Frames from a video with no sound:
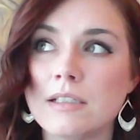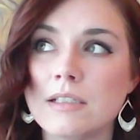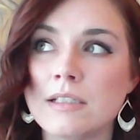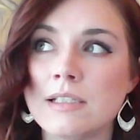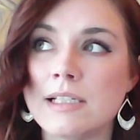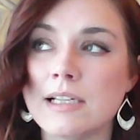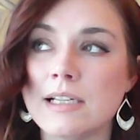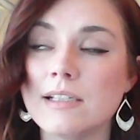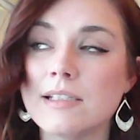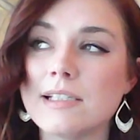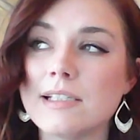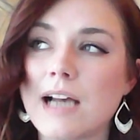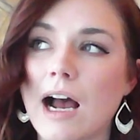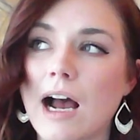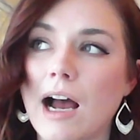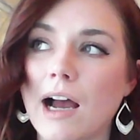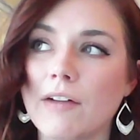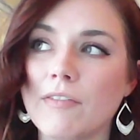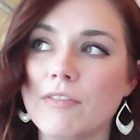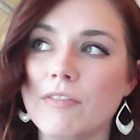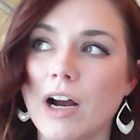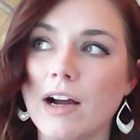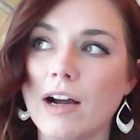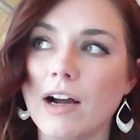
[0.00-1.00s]
Since
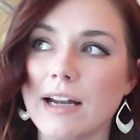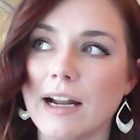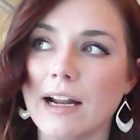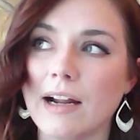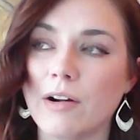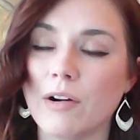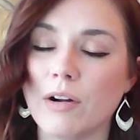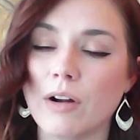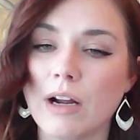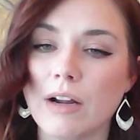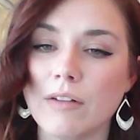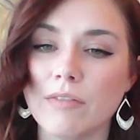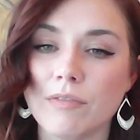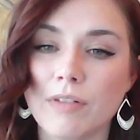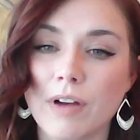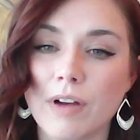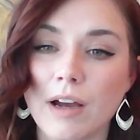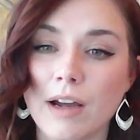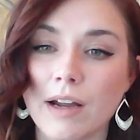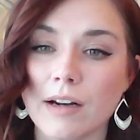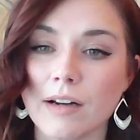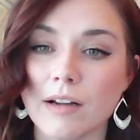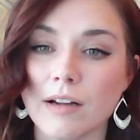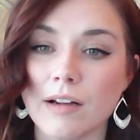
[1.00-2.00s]
I've gotten out, I've
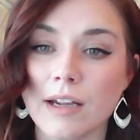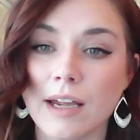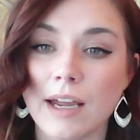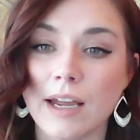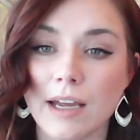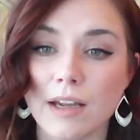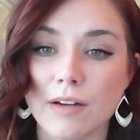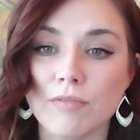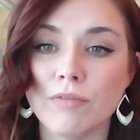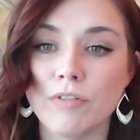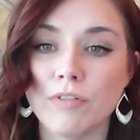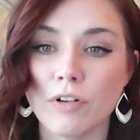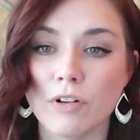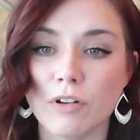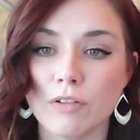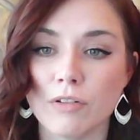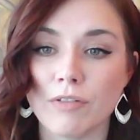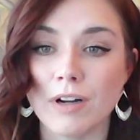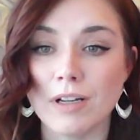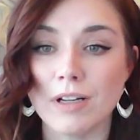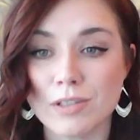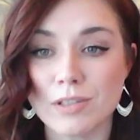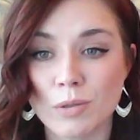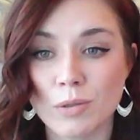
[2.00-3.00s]
had a handful of
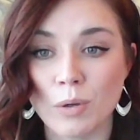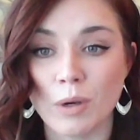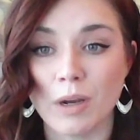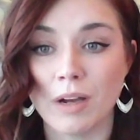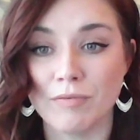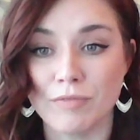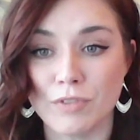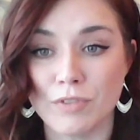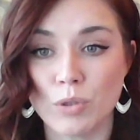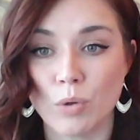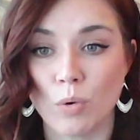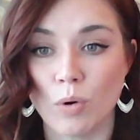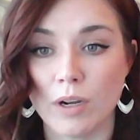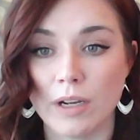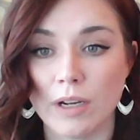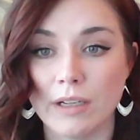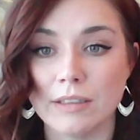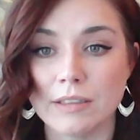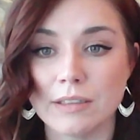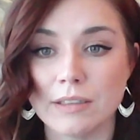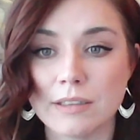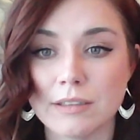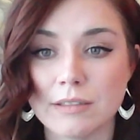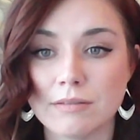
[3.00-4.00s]
friends who have
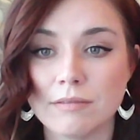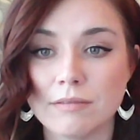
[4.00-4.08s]
joined